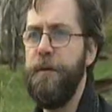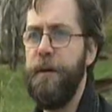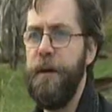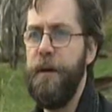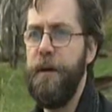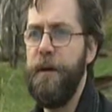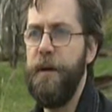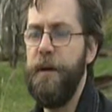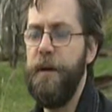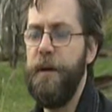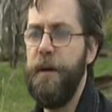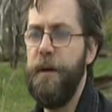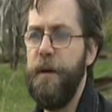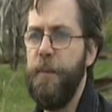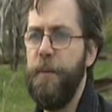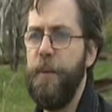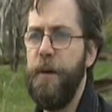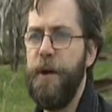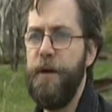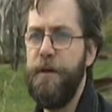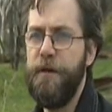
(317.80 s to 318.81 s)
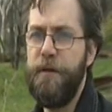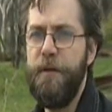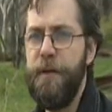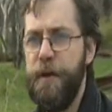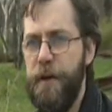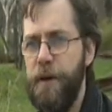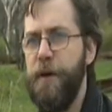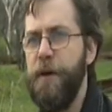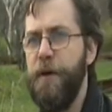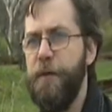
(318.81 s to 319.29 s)
of the, the parts of
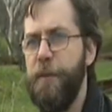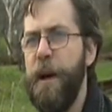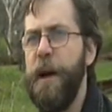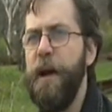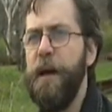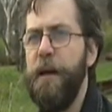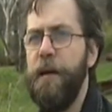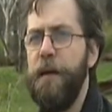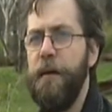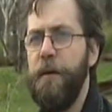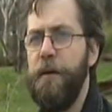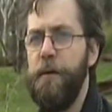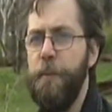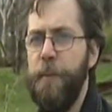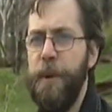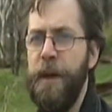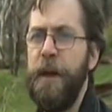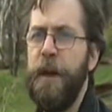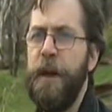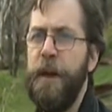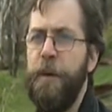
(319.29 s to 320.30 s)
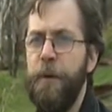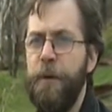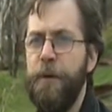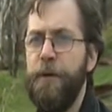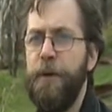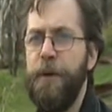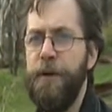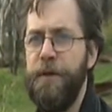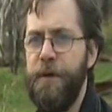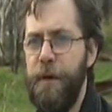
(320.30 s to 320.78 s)
theory of mind, to being able
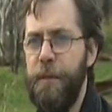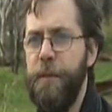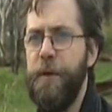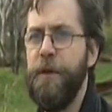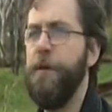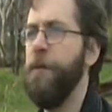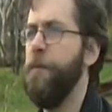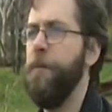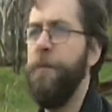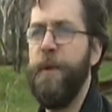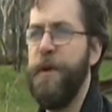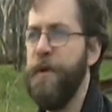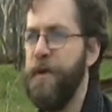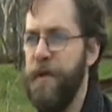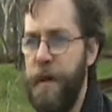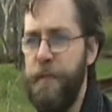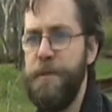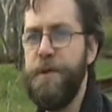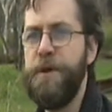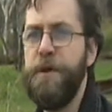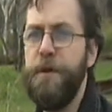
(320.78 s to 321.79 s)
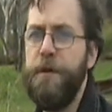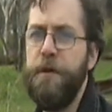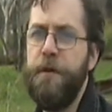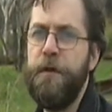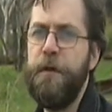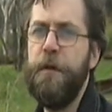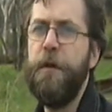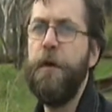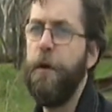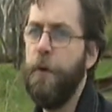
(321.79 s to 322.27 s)
to attribute
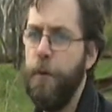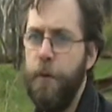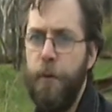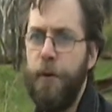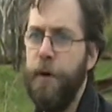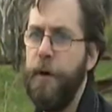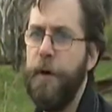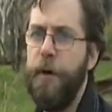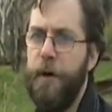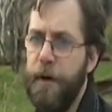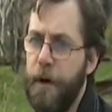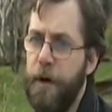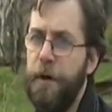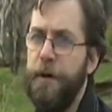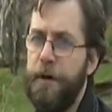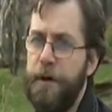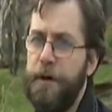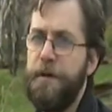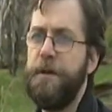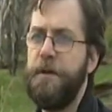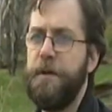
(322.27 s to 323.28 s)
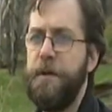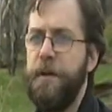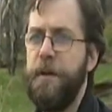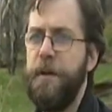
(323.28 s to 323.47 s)
perceptions or knowledge.